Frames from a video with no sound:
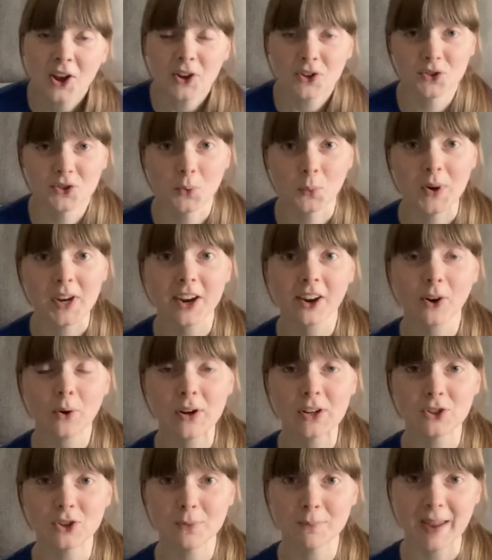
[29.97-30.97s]
So we are
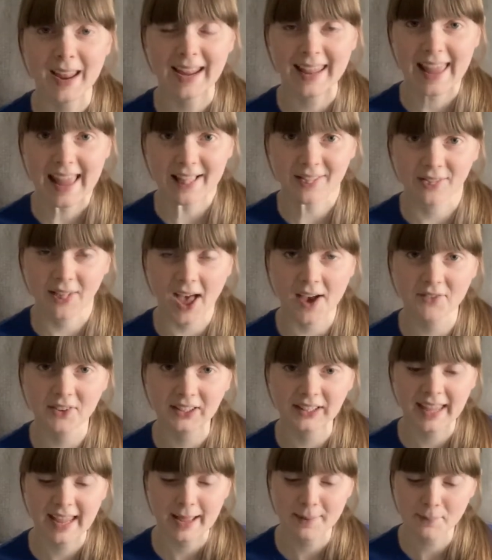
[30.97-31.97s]
going to make a lava
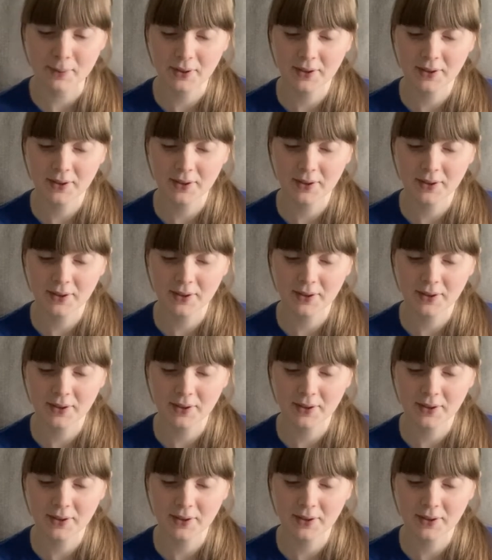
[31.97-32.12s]
lamp